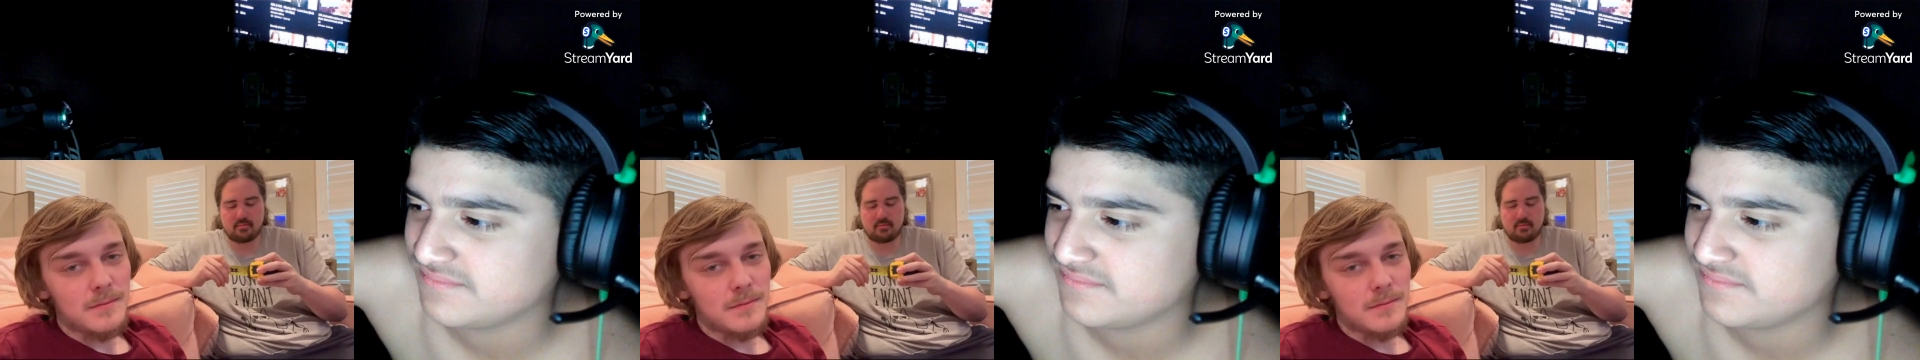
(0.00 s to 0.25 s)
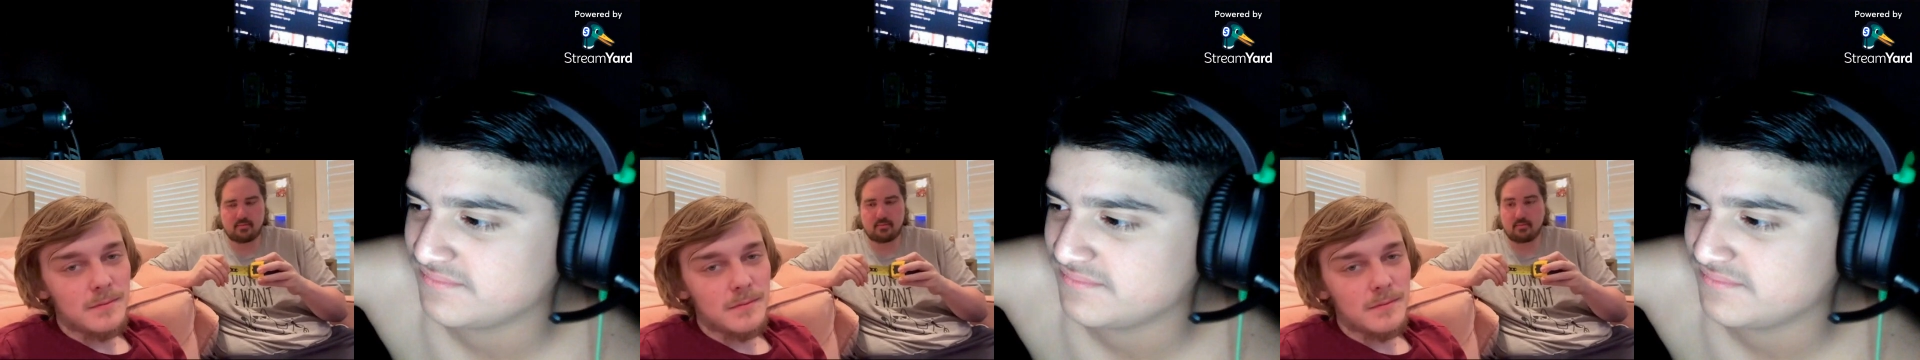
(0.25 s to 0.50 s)

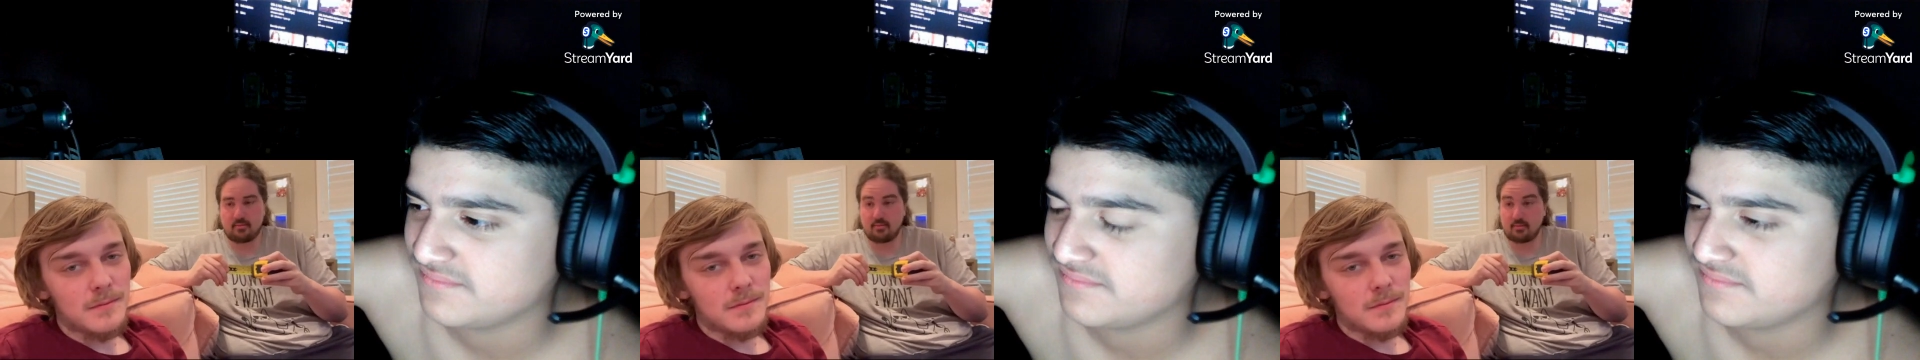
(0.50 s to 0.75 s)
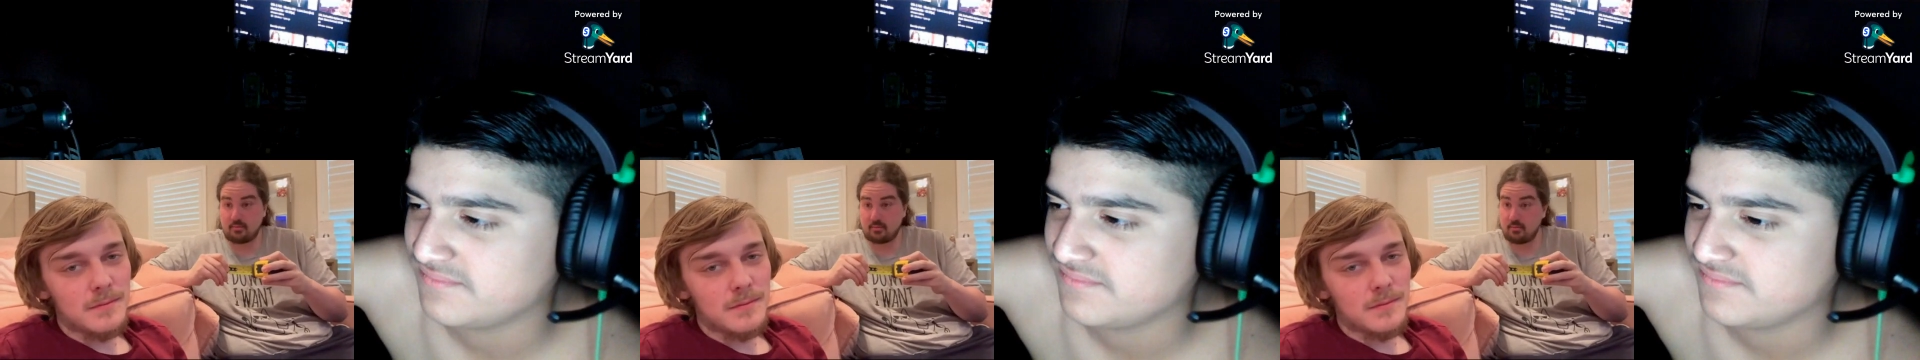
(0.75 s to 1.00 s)

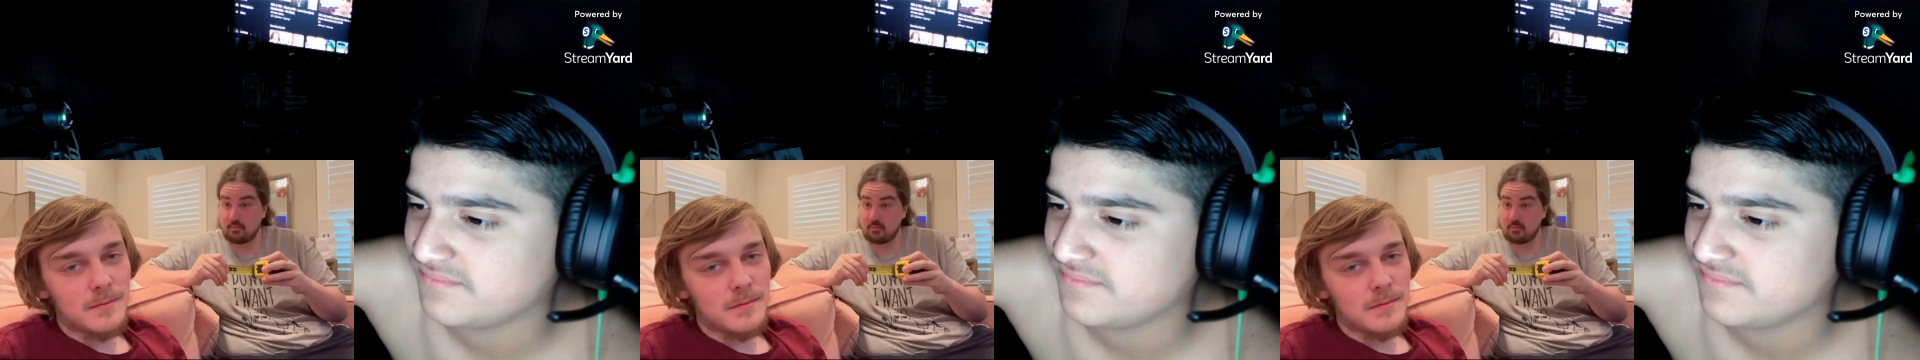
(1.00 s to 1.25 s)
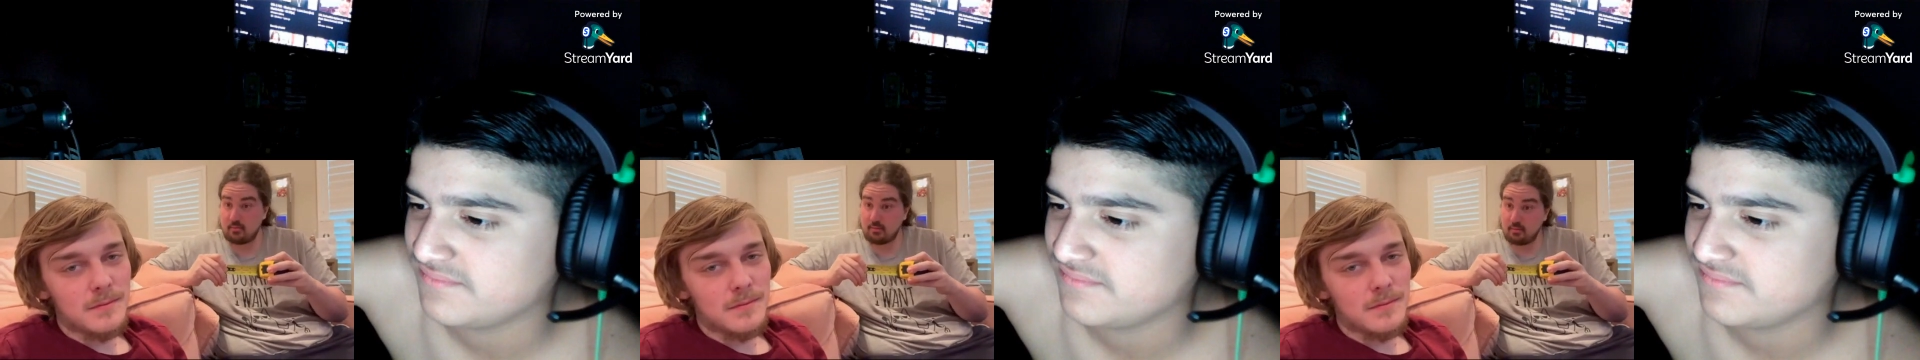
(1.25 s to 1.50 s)

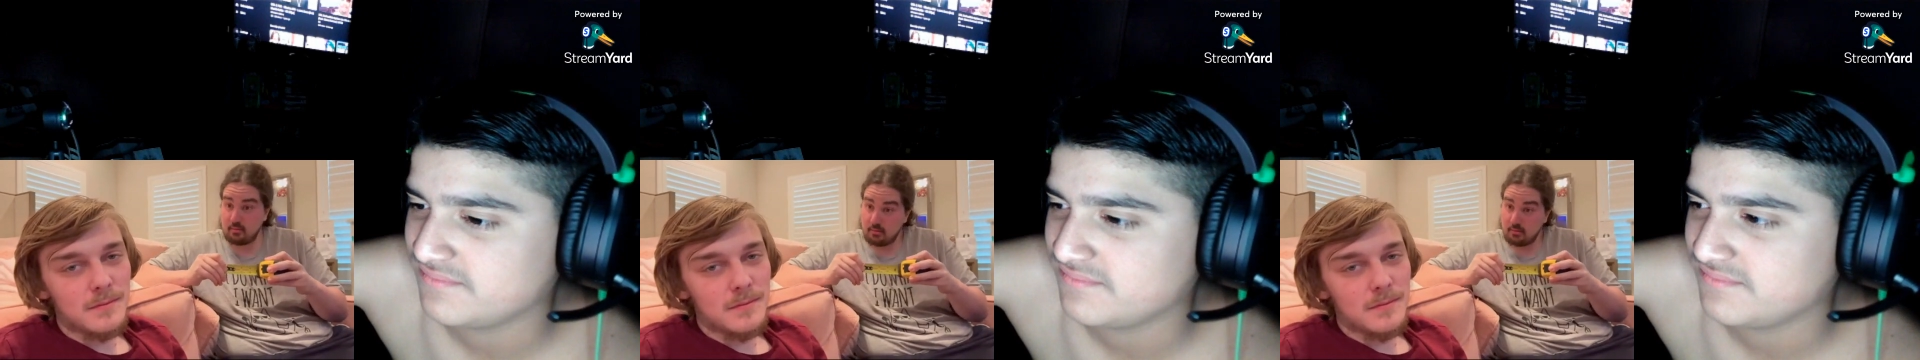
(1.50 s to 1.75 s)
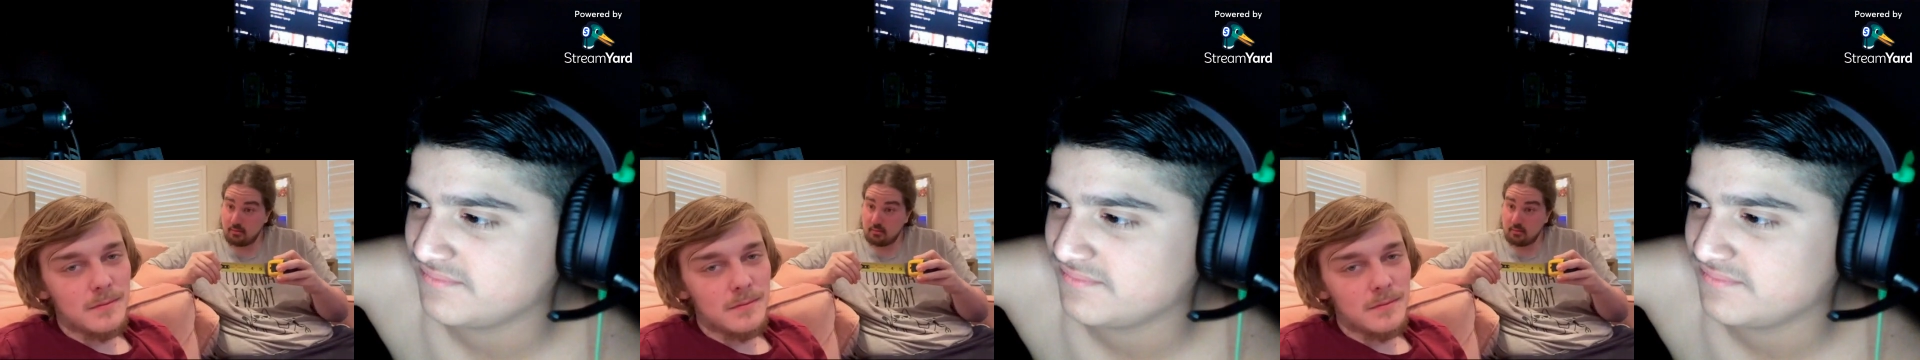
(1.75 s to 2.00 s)

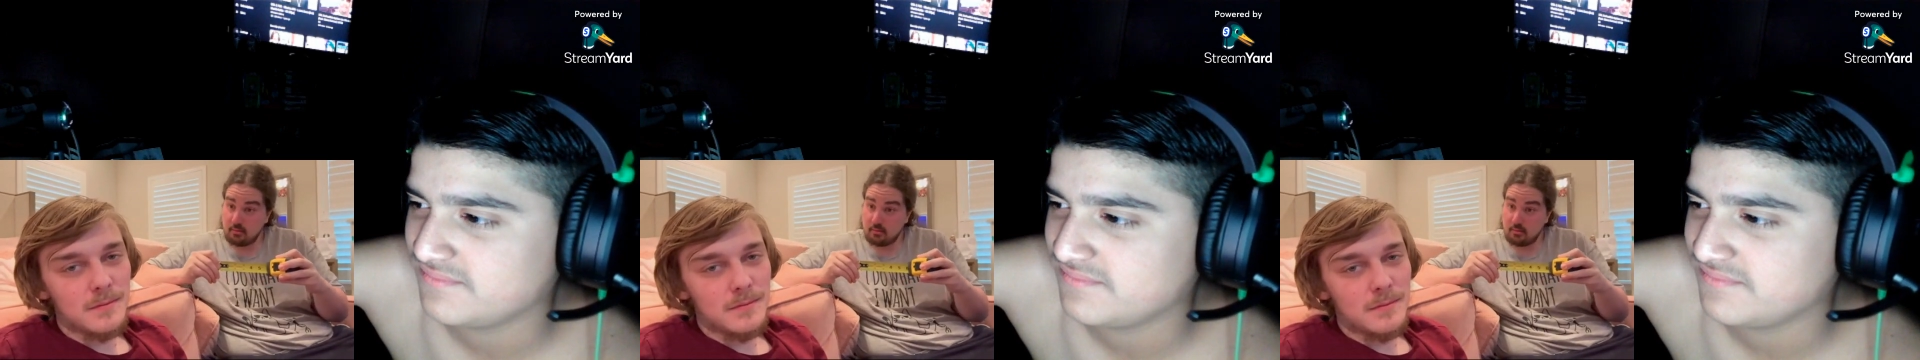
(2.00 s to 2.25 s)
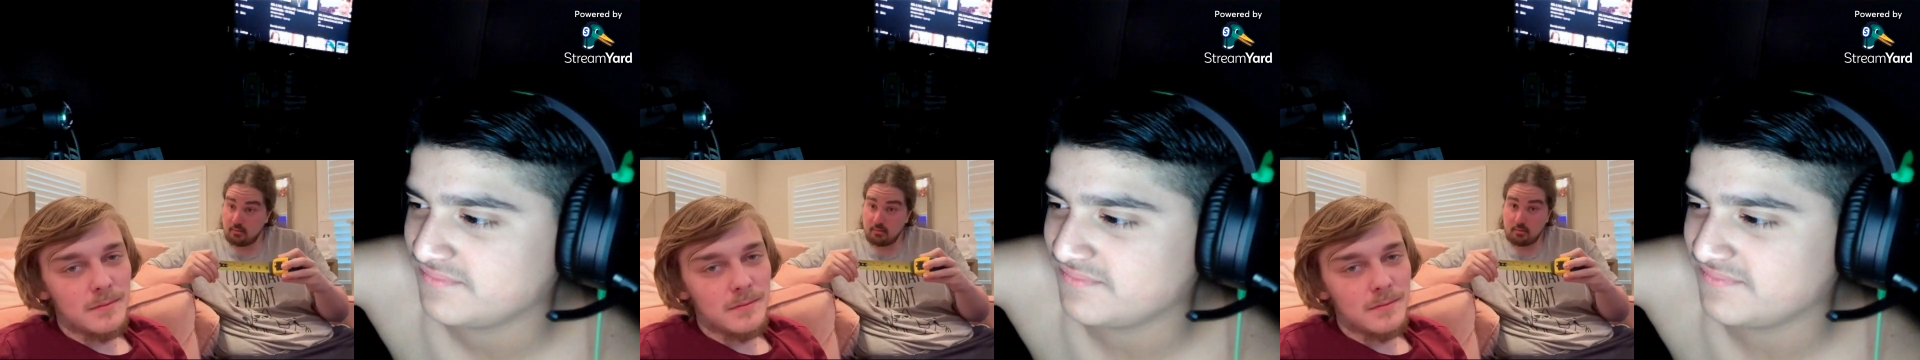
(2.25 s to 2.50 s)

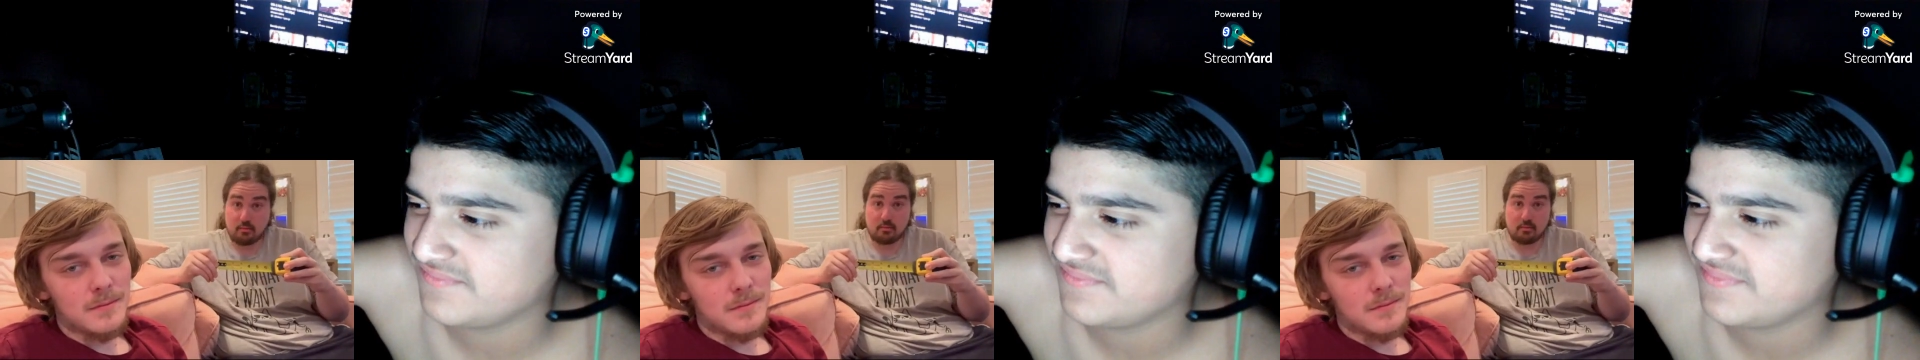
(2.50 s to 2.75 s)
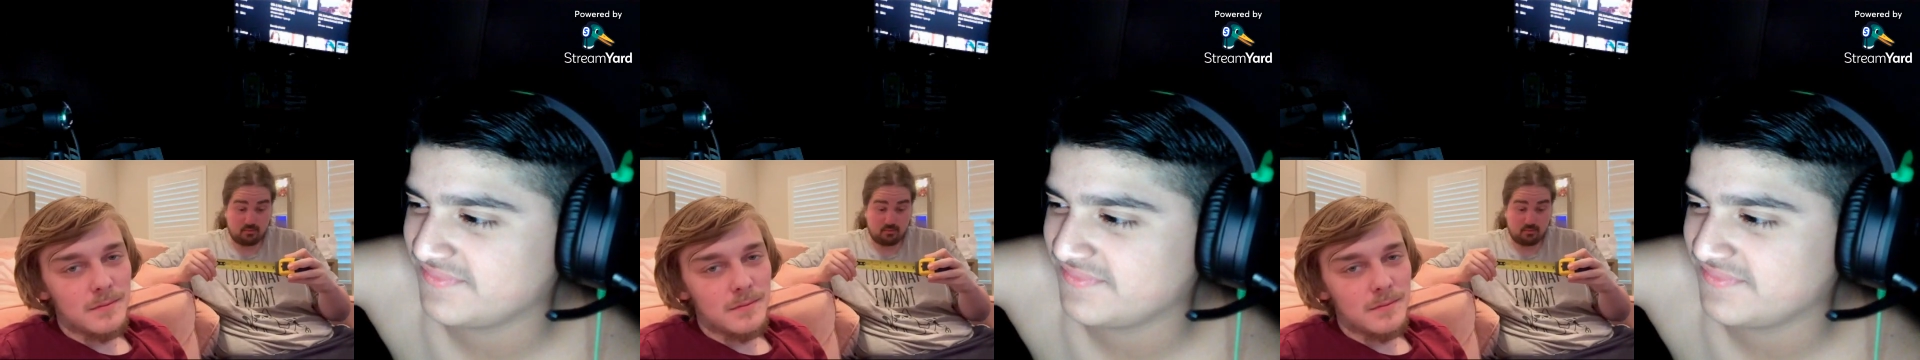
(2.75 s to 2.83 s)
(silence)